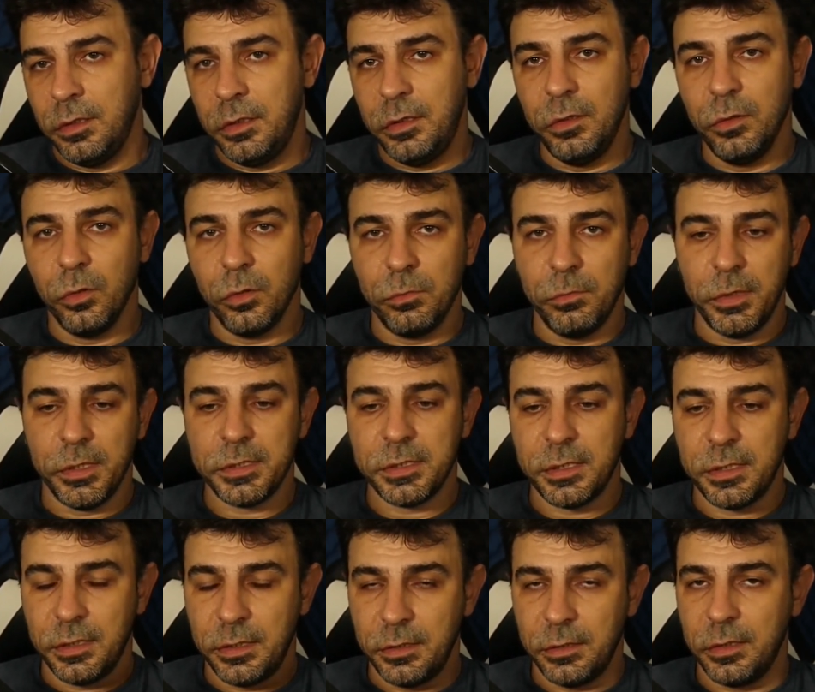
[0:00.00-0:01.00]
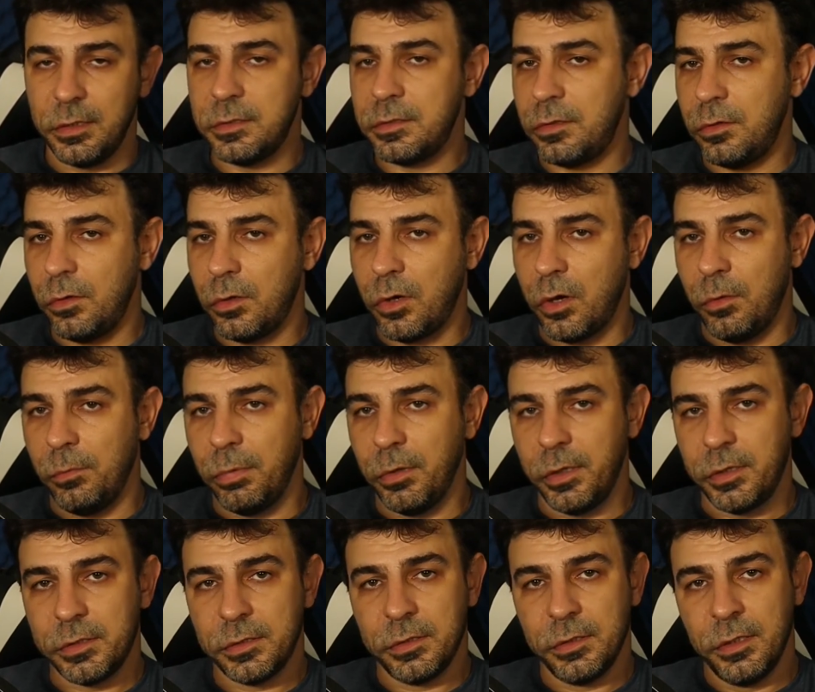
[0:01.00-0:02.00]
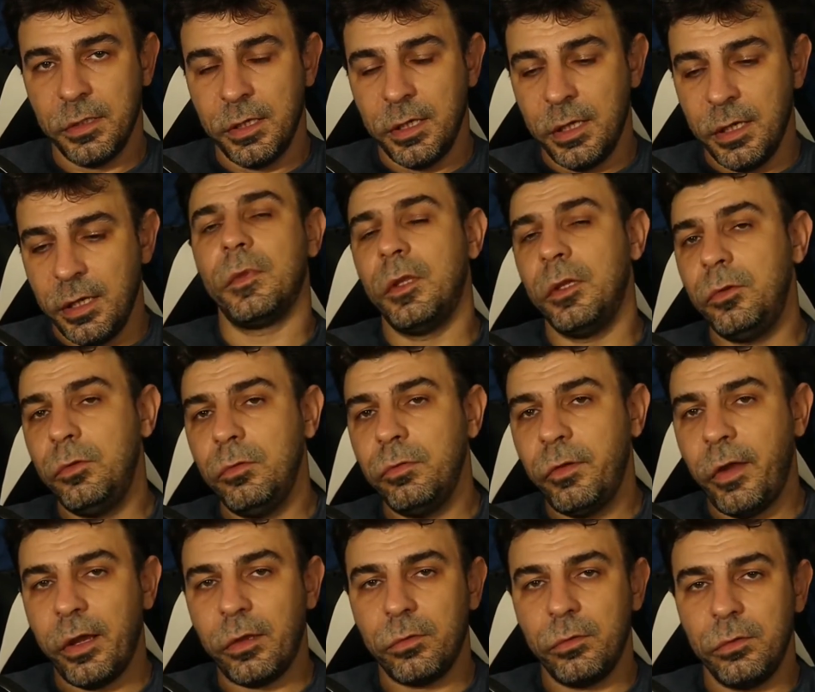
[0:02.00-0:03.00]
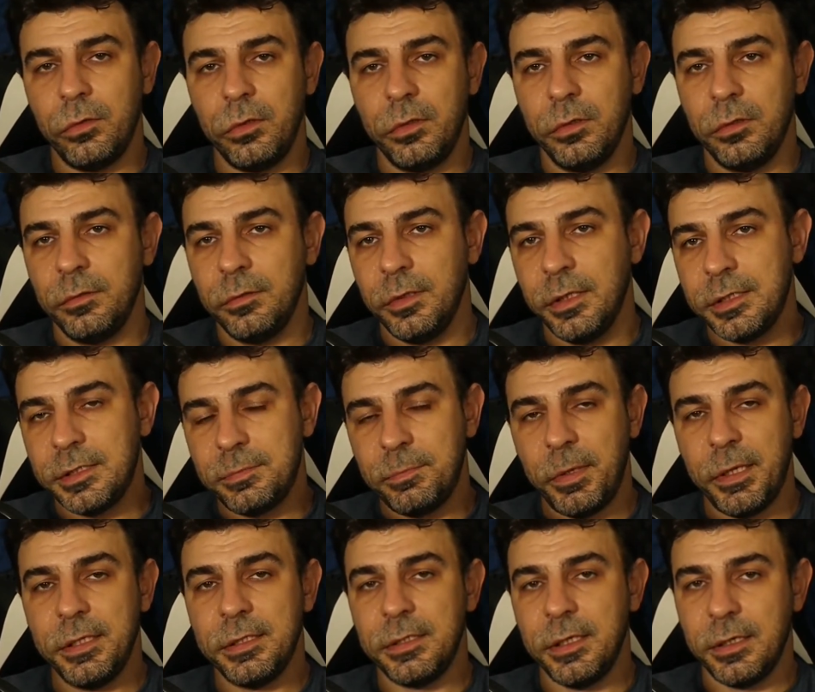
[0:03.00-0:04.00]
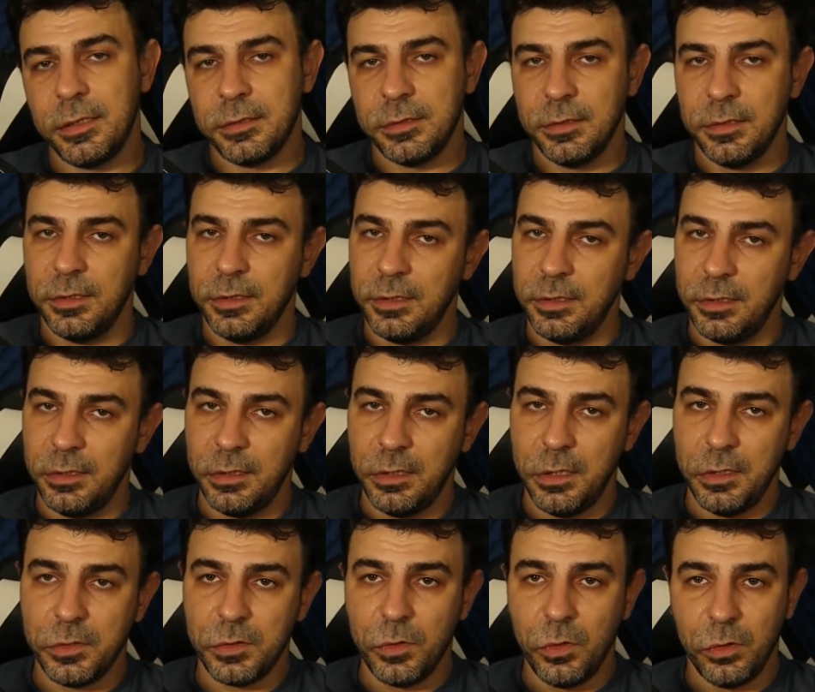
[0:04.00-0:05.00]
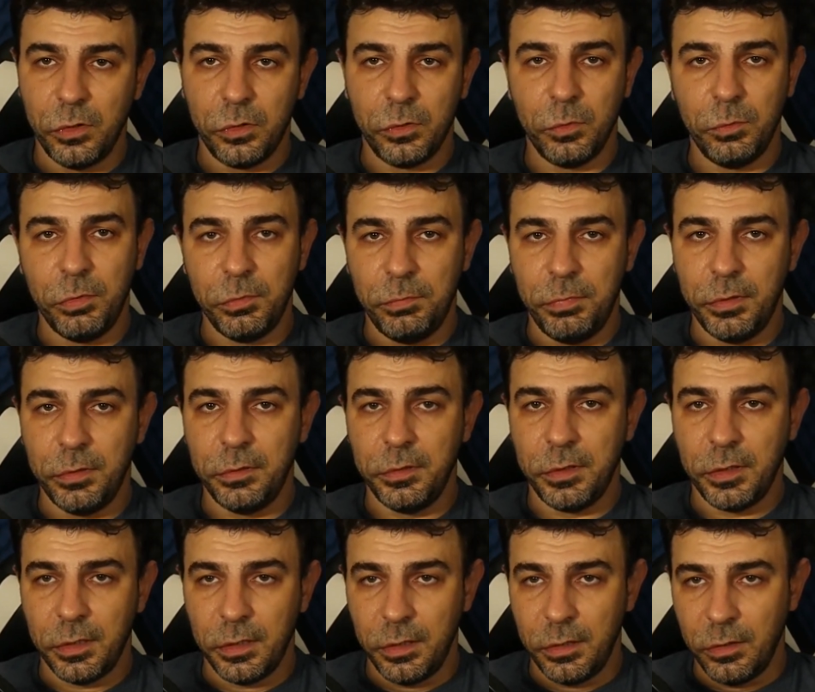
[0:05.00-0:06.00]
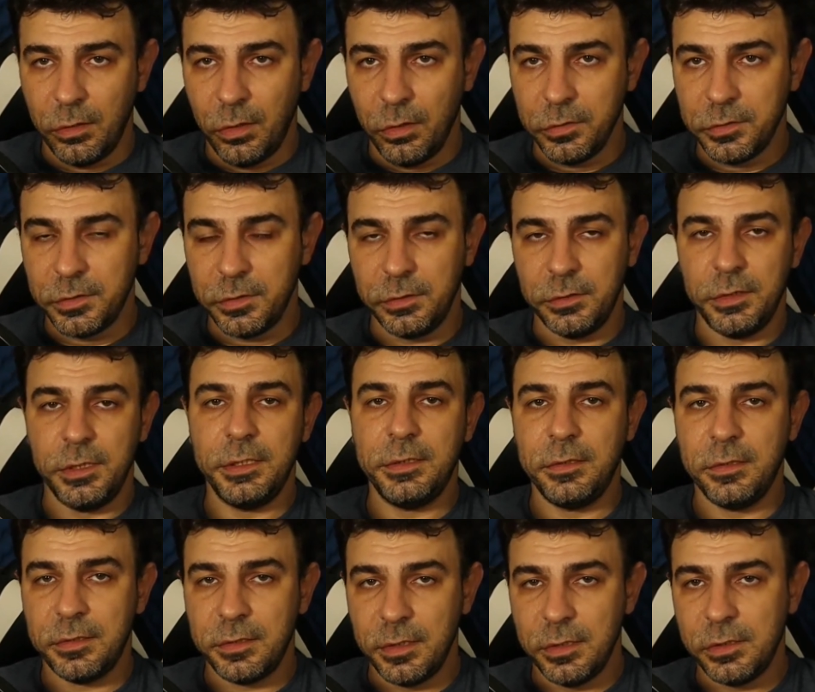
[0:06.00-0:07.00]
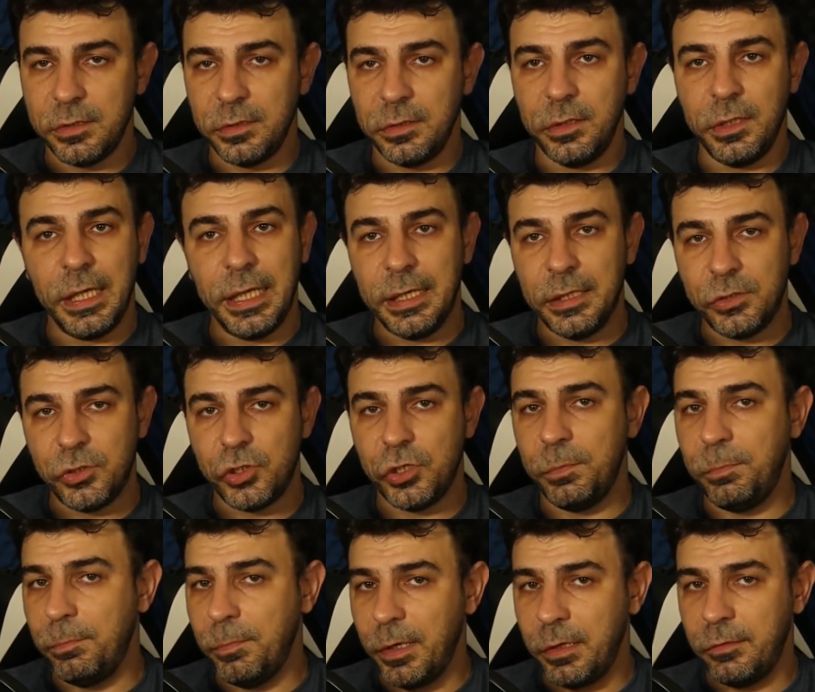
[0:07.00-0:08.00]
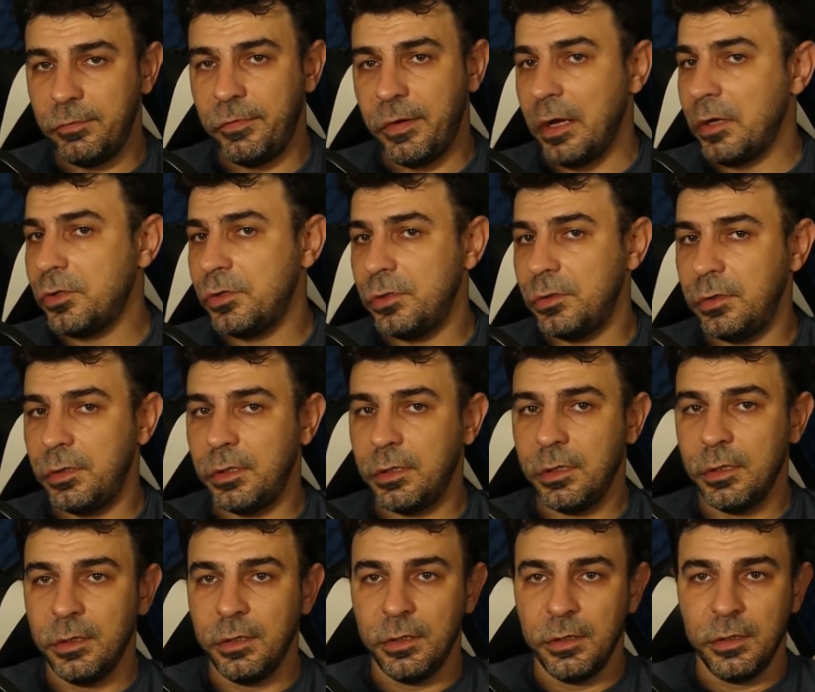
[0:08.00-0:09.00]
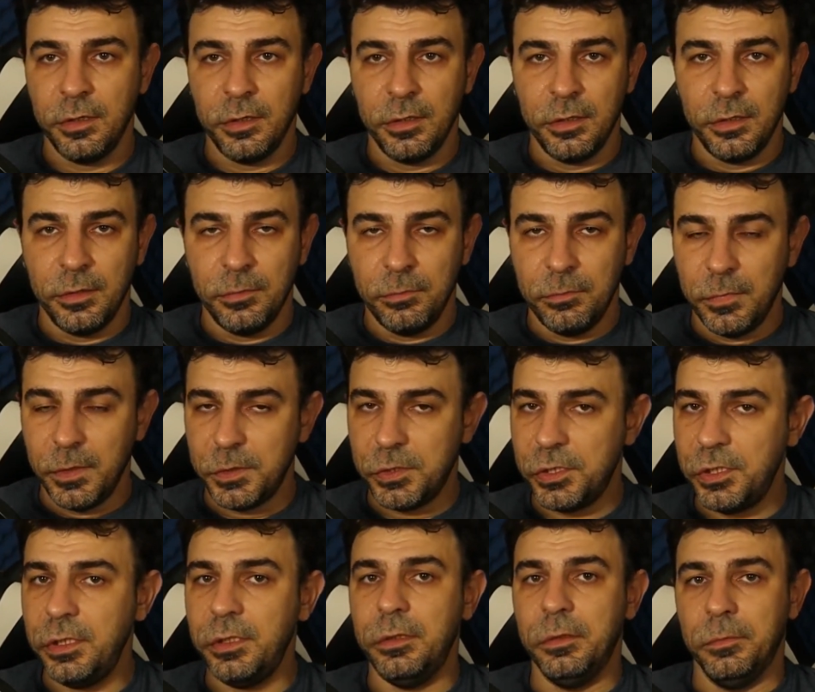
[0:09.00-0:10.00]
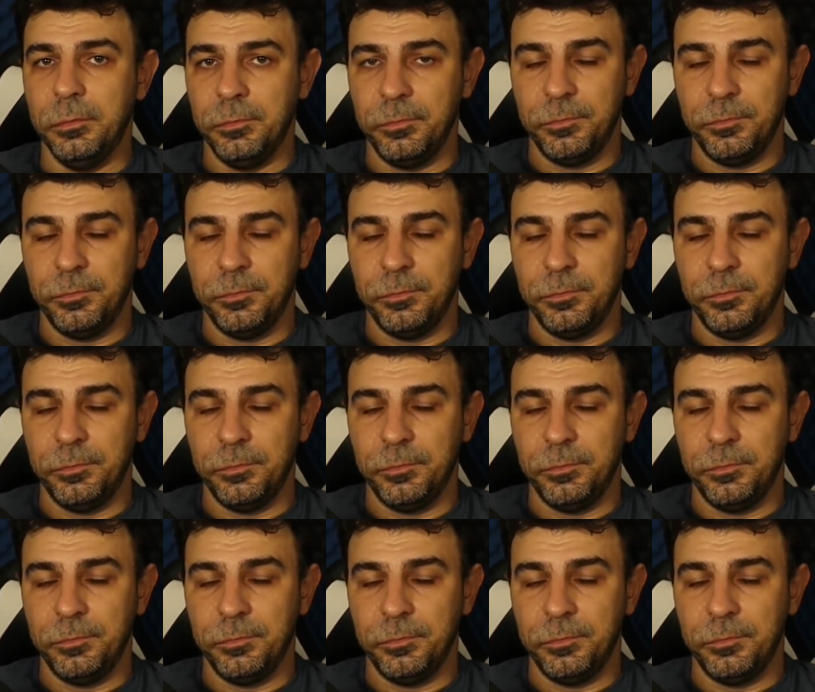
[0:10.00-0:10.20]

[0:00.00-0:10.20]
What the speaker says: Elon Musk Industrial Complex. The new factory that SpaceX is going to be building in Austin is essentially a chip manufacturing machine.